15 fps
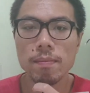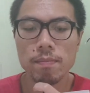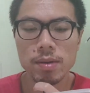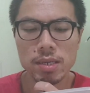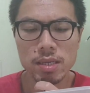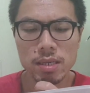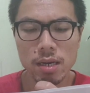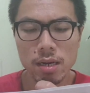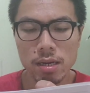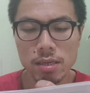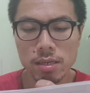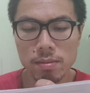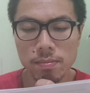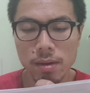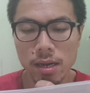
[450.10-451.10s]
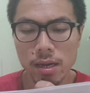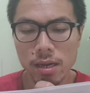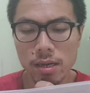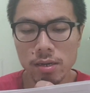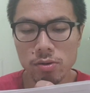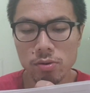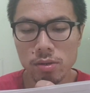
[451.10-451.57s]
Besides my
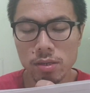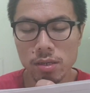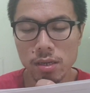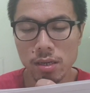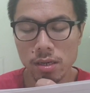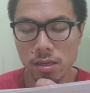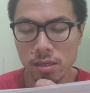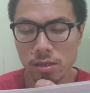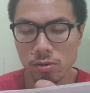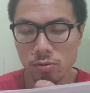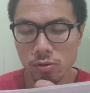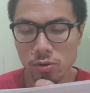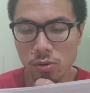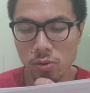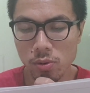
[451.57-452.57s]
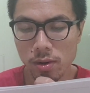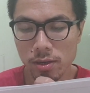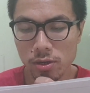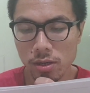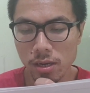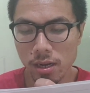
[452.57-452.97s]
interest in the social question,